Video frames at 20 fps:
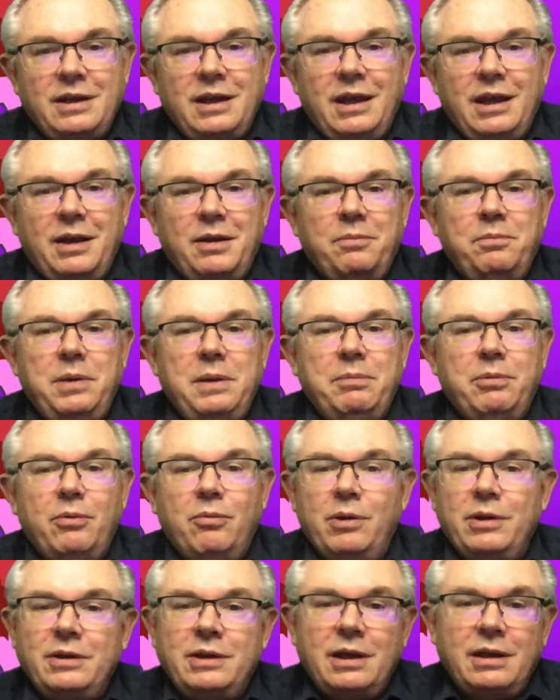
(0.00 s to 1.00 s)
And people,
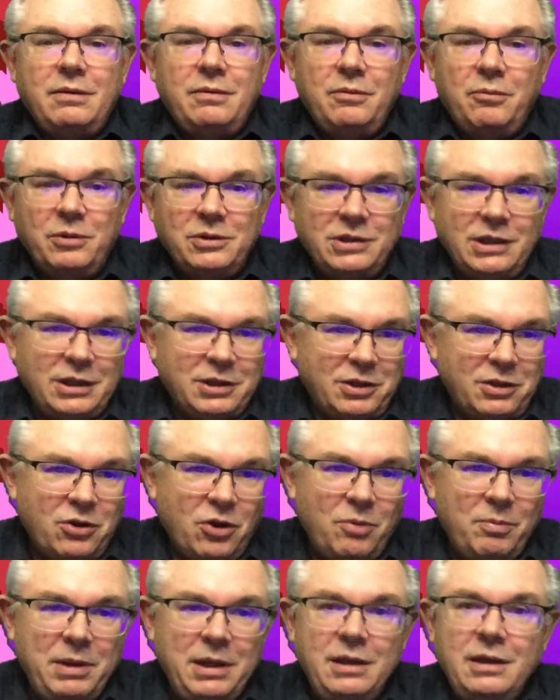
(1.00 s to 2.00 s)
once they get to
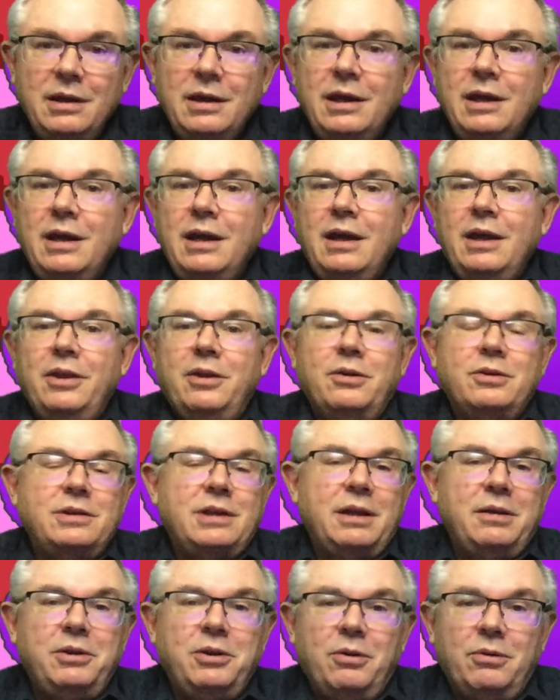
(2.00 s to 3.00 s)
know me, they're
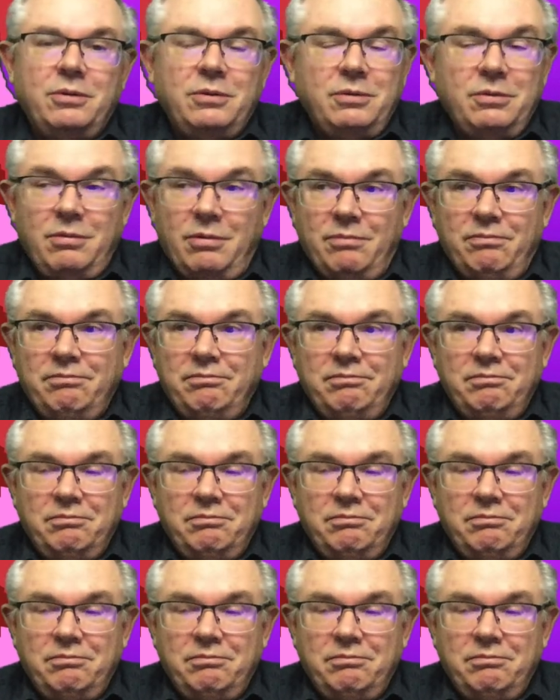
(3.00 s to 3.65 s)
saying,